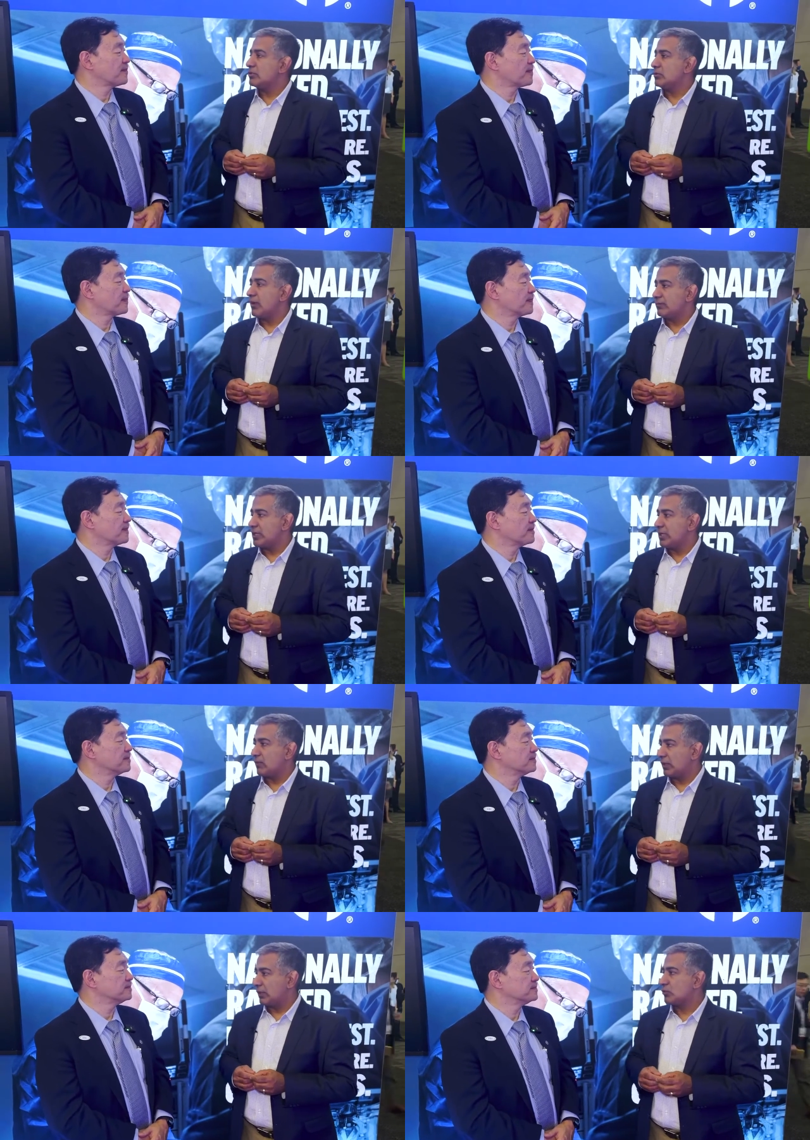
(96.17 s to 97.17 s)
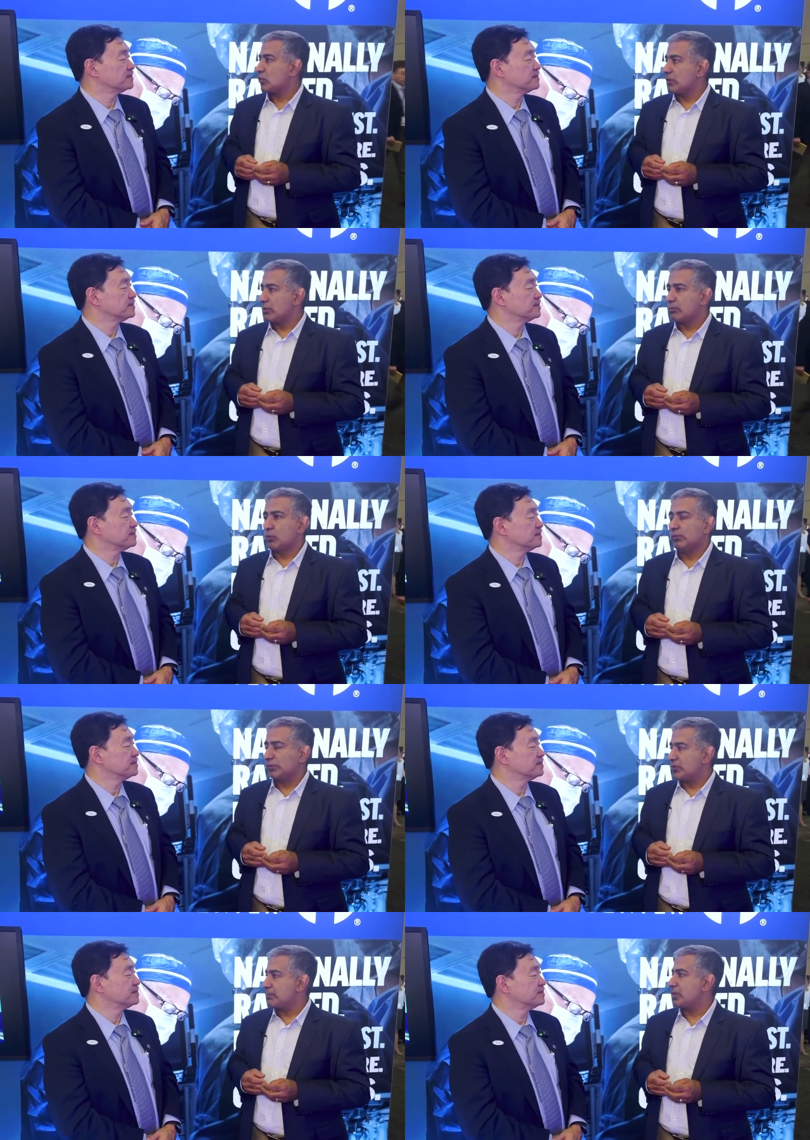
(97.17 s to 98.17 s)
Speaker 1: to FDA regulatory approval
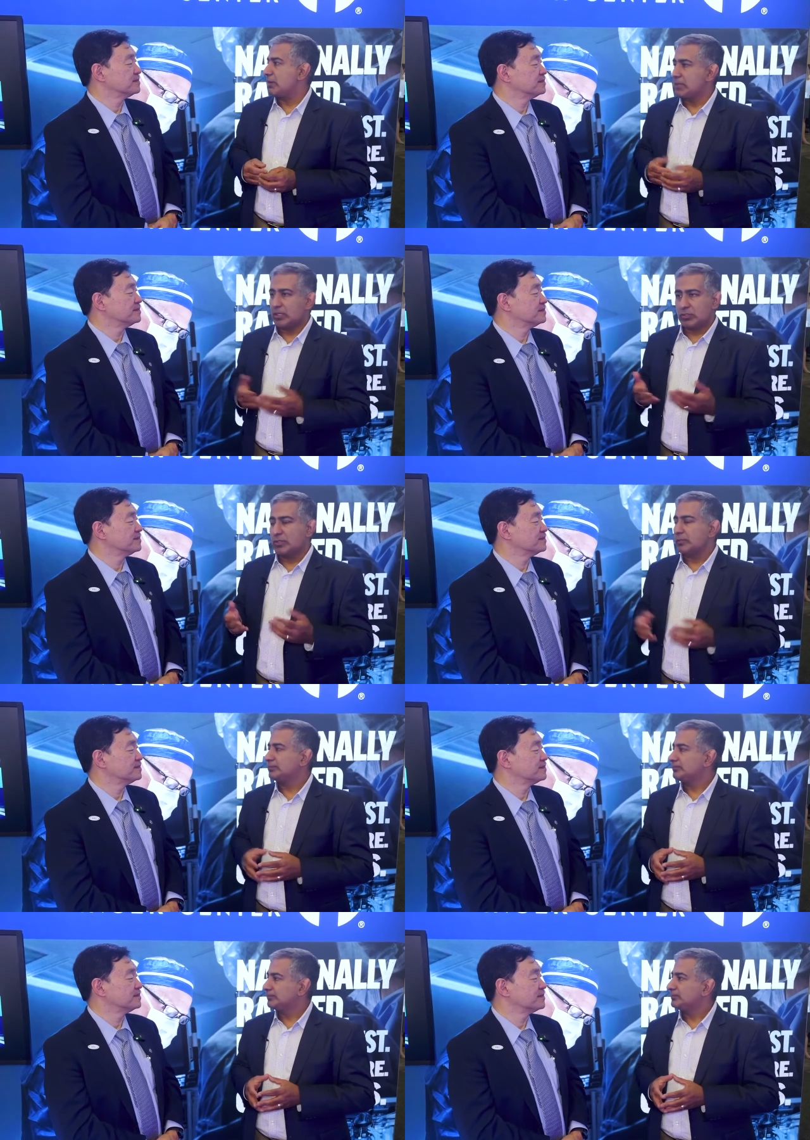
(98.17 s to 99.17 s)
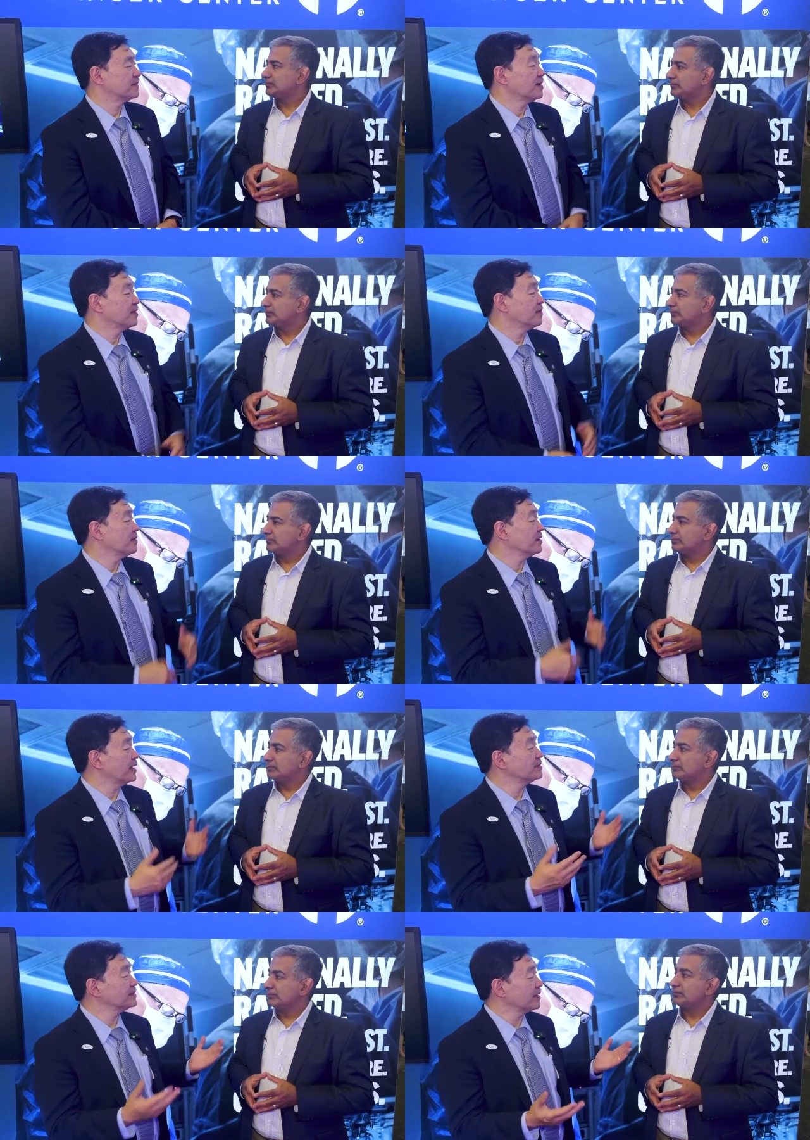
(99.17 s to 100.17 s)
sometime next year.
Speaker 2: Well,
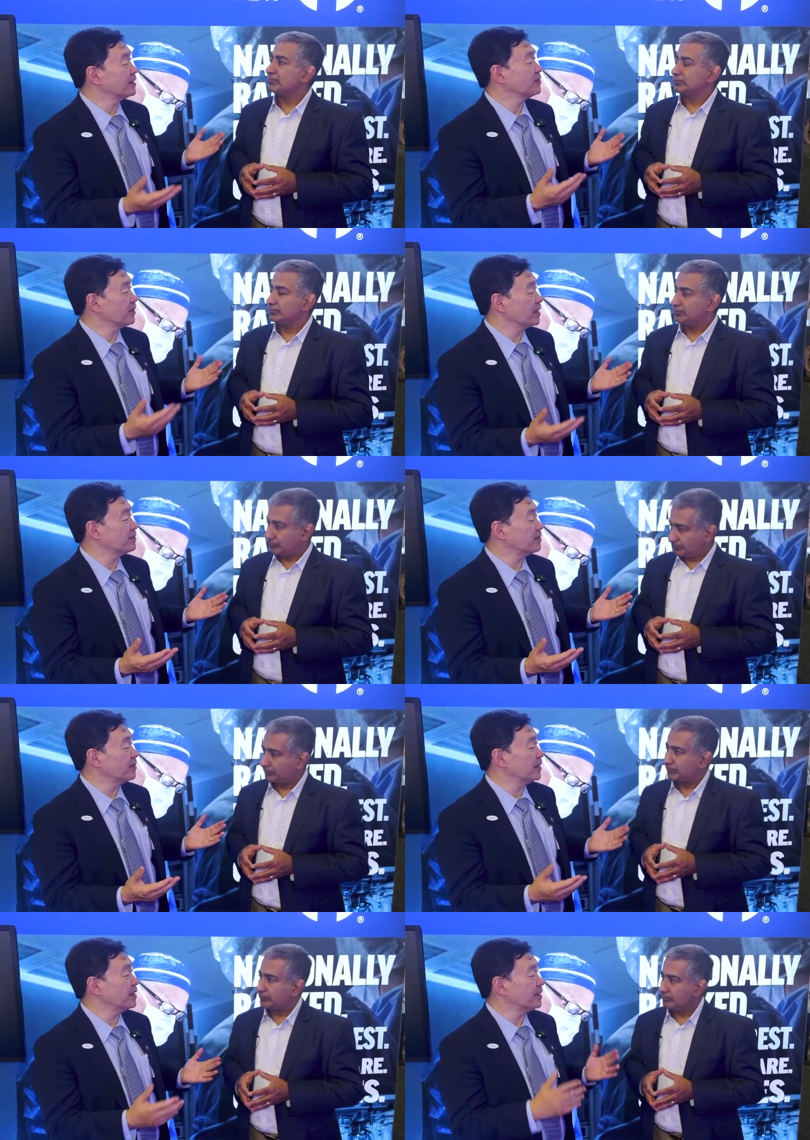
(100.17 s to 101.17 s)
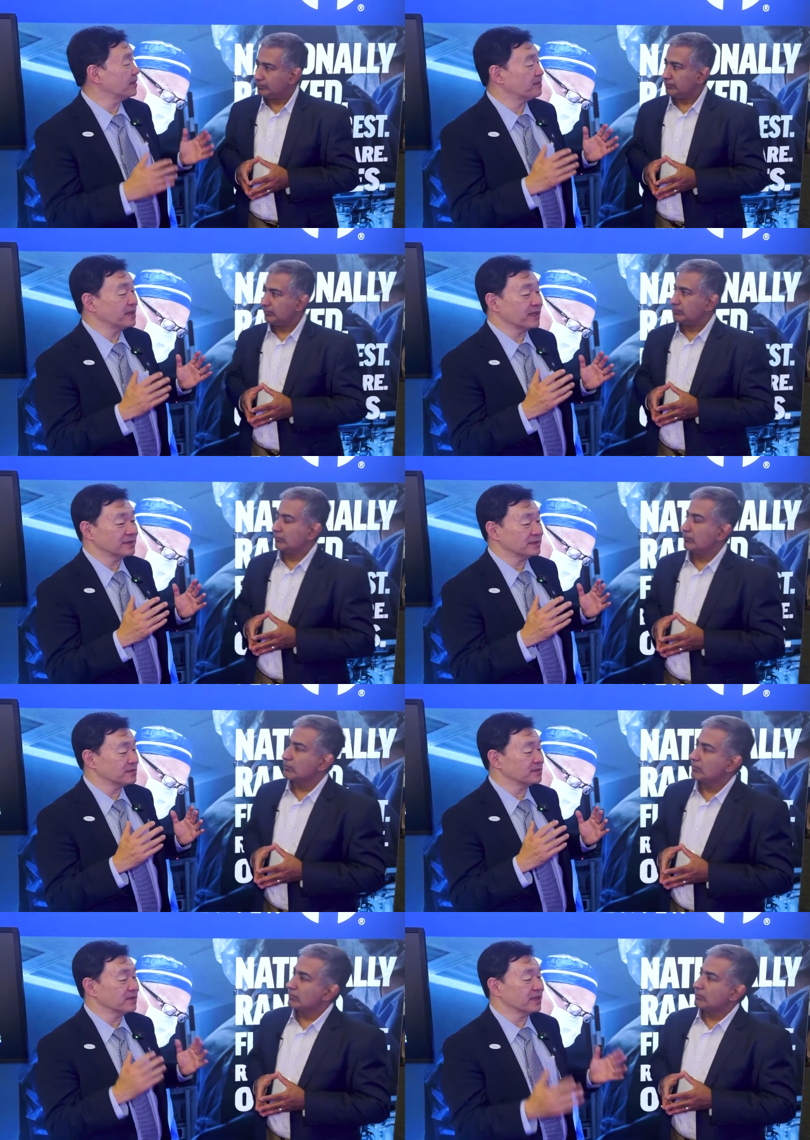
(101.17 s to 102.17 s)
that's incredible eh, because
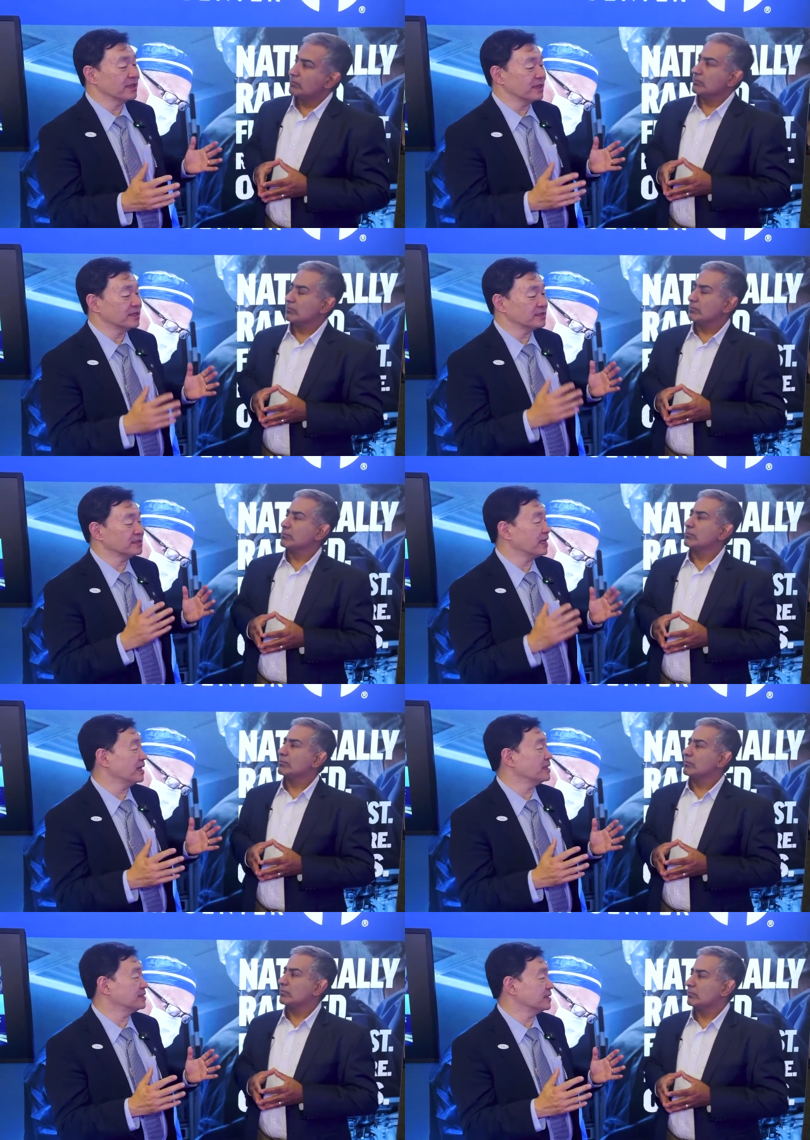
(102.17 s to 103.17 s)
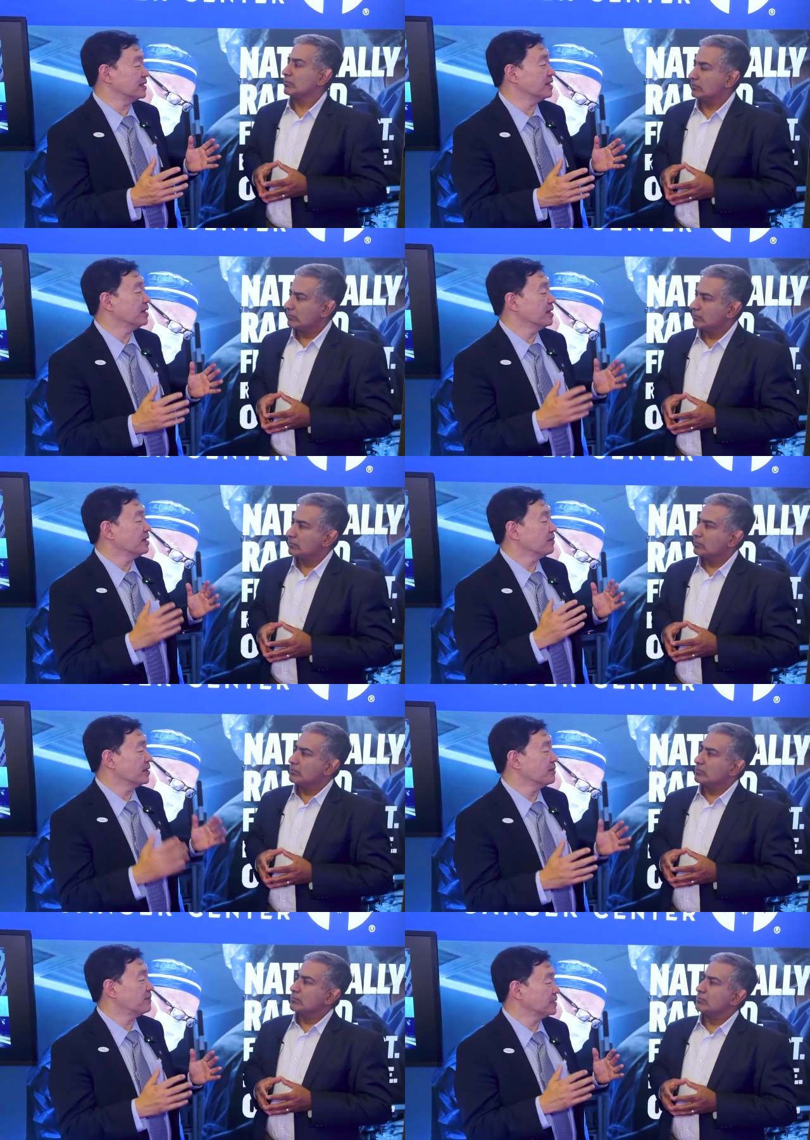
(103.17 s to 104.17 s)
it's really challenging
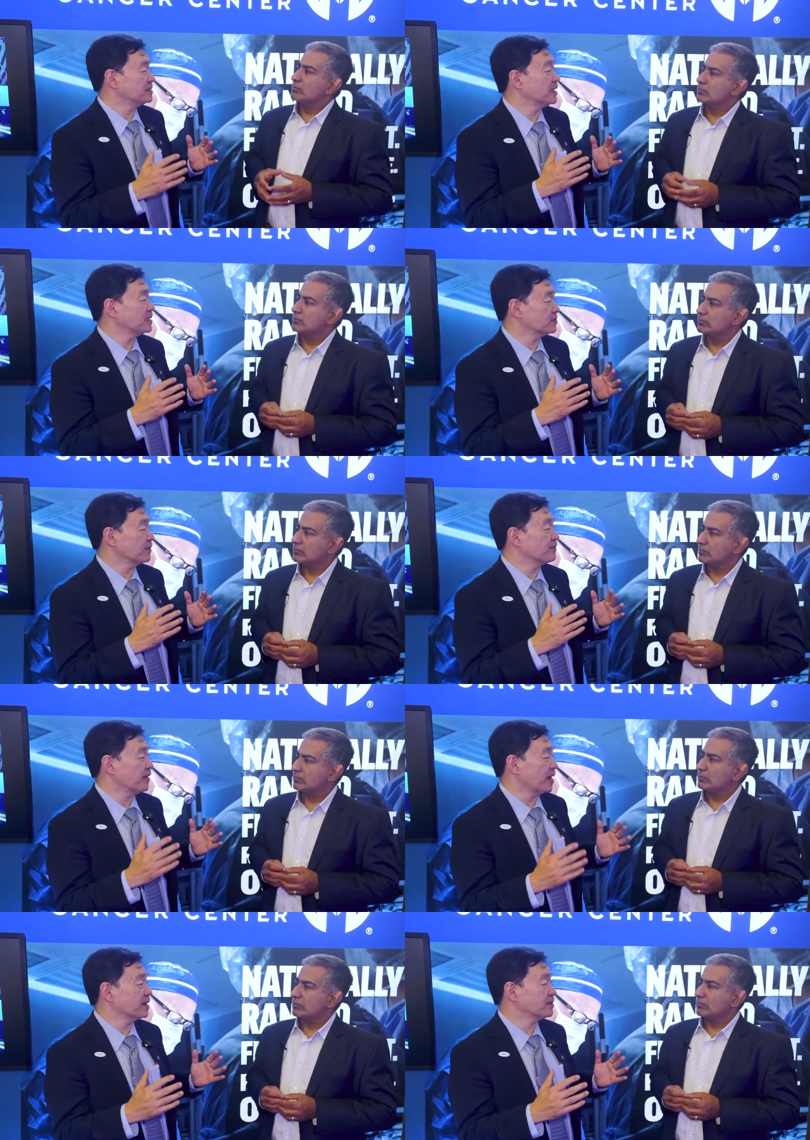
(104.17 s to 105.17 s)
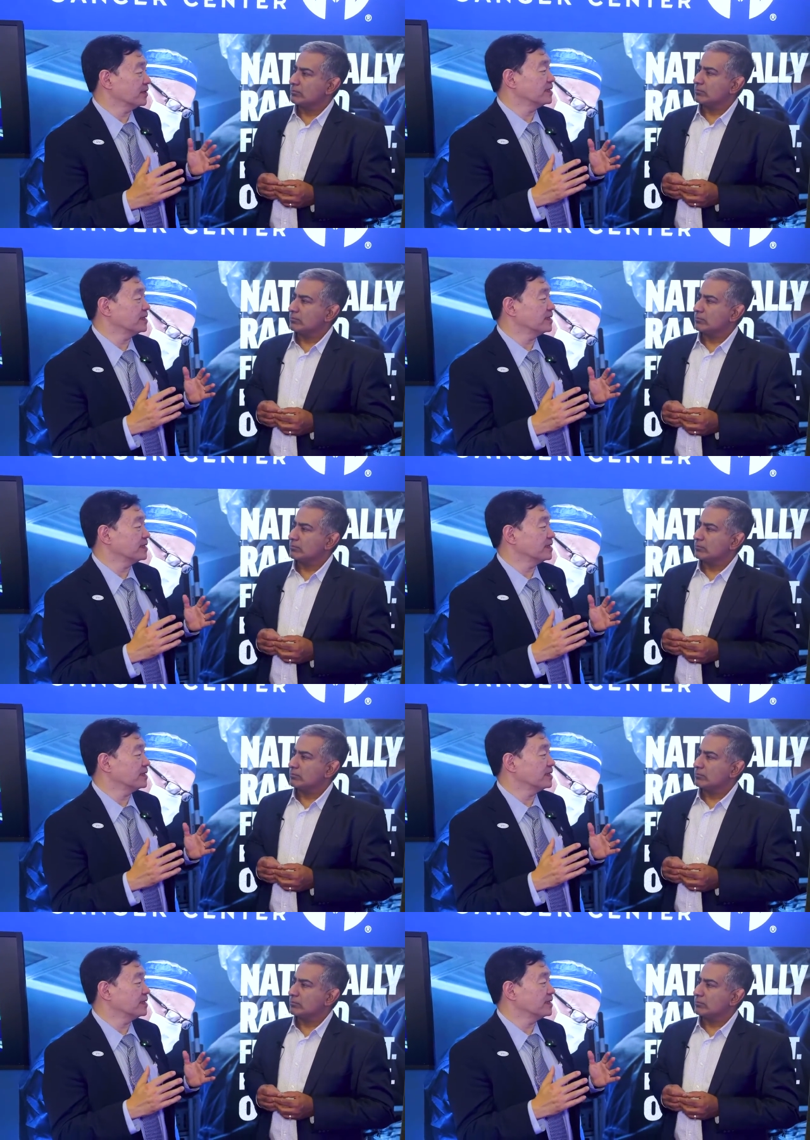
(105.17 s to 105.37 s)
when a patient has refractory